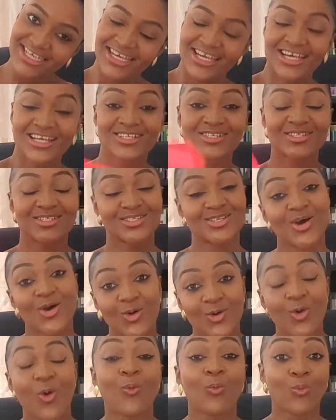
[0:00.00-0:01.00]

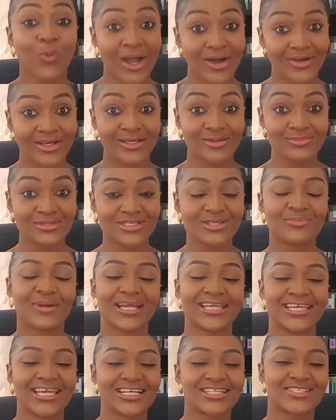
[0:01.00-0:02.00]
So, welcome to
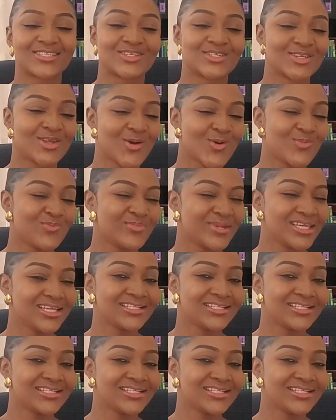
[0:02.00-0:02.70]
my Get to Know Me